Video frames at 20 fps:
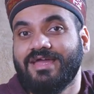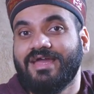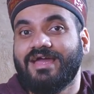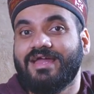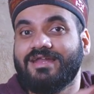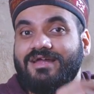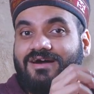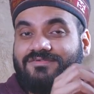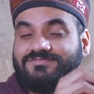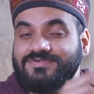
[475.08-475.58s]

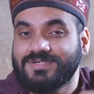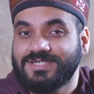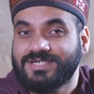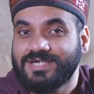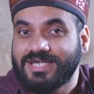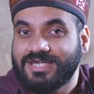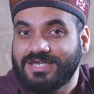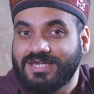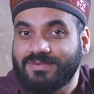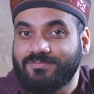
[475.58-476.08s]
And after
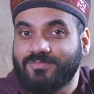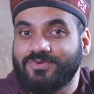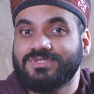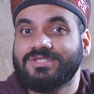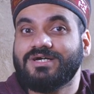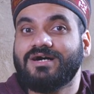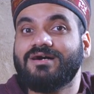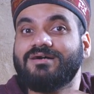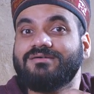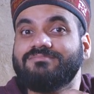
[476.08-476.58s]
drinking,
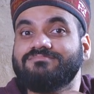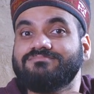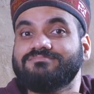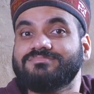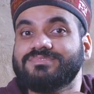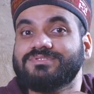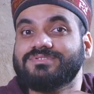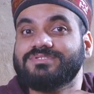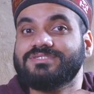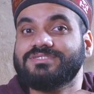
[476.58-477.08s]
Buddha
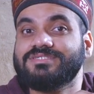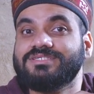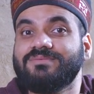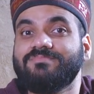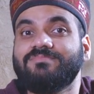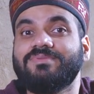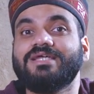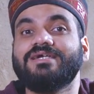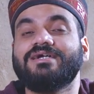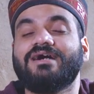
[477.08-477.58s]

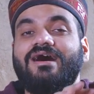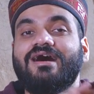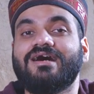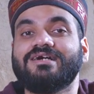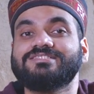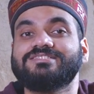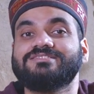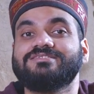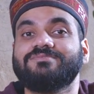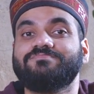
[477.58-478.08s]
simply
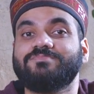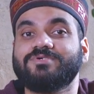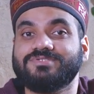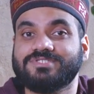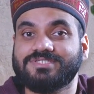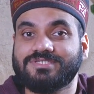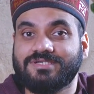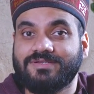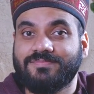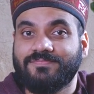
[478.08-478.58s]
asked the
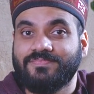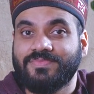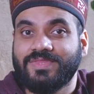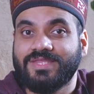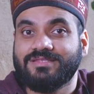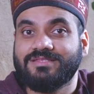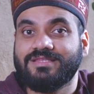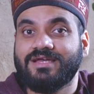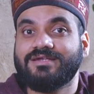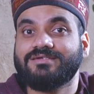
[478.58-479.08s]
person
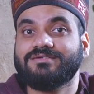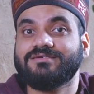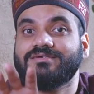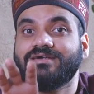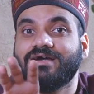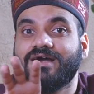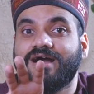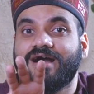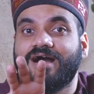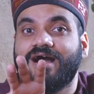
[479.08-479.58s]
that
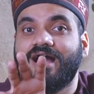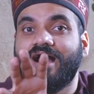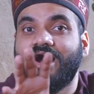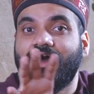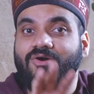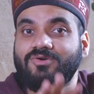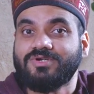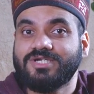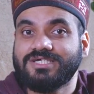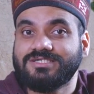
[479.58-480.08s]

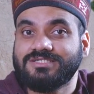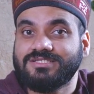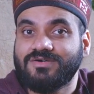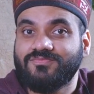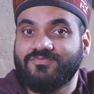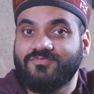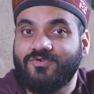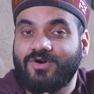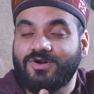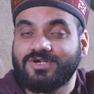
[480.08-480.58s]
how did the
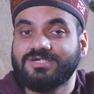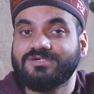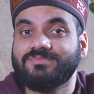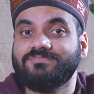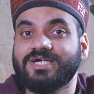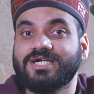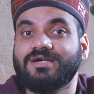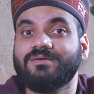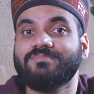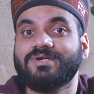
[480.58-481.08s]
water
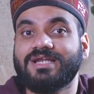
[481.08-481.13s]
become